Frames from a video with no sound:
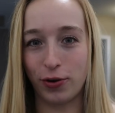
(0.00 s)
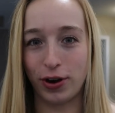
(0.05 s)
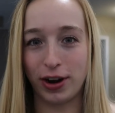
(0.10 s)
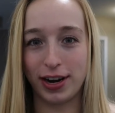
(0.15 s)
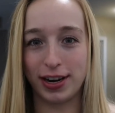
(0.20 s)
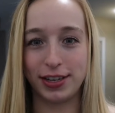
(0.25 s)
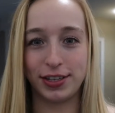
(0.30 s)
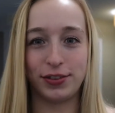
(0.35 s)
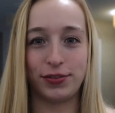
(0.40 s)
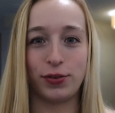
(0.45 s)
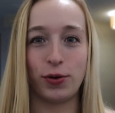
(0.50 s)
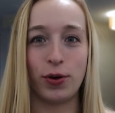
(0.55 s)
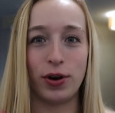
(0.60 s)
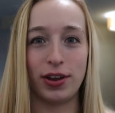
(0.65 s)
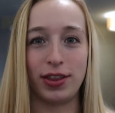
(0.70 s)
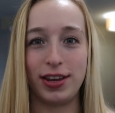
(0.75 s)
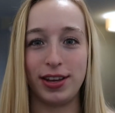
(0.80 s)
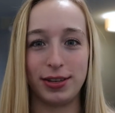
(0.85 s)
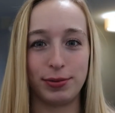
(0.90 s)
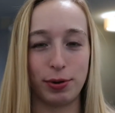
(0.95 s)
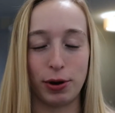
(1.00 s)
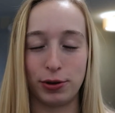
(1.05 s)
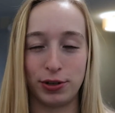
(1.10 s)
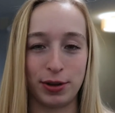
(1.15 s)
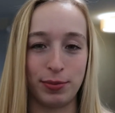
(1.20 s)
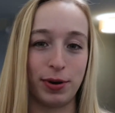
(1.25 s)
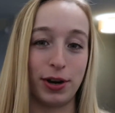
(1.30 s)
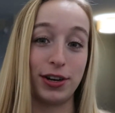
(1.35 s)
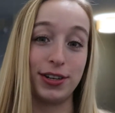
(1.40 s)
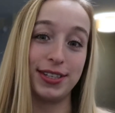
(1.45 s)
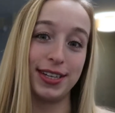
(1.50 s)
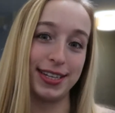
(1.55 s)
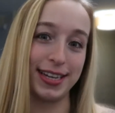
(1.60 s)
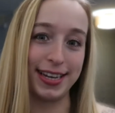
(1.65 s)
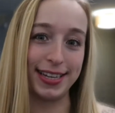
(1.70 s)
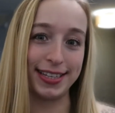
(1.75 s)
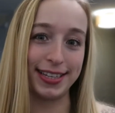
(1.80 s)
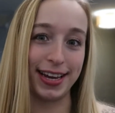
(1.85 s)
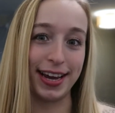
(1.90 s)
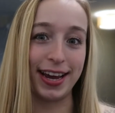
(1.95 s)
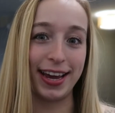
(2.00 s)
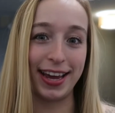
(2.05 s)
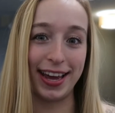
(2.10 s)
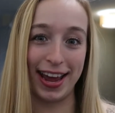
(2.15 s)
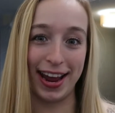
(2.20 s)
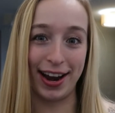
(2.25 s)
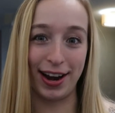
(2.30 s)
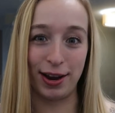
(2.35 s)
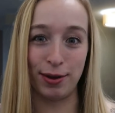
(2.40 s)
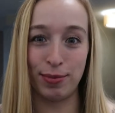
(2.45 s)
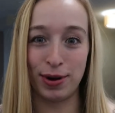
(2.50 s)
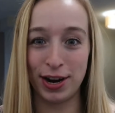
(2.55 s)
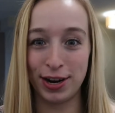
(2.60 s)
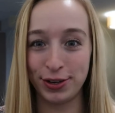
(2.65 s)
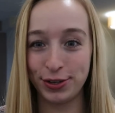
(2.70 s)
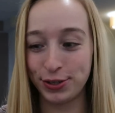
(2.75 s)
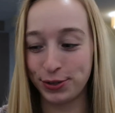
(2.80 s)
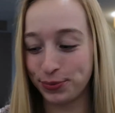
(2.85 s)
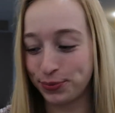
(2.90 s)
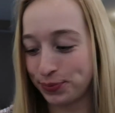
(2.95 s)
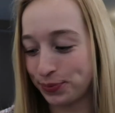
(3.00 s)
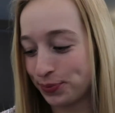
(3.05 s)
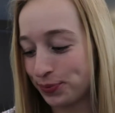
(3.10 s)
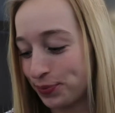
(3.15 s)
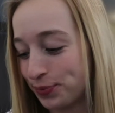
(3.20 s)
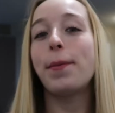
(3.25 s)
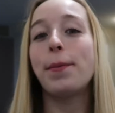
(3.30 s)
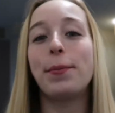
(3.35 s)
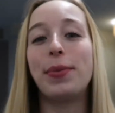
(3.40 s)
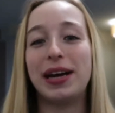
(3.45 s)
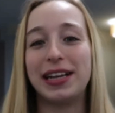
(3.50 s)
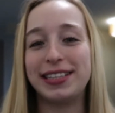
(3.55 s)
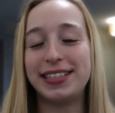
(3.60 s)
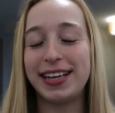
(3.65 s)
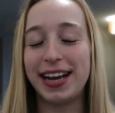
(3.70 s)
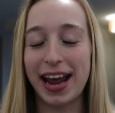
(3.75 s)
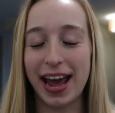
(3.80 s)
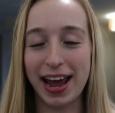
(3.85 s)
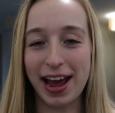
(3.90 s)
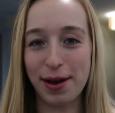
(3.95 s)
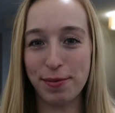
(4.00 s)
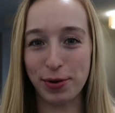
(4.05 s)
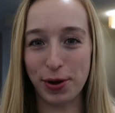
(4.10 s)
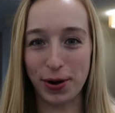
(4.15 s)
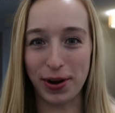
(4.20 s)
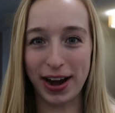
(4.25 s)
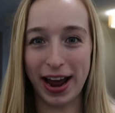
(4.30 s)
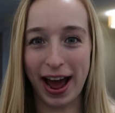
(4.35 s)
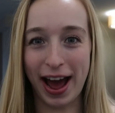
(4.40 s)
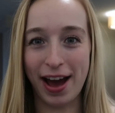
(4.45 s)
for, is for these protein bars to taste like candy bars. But today I'm going to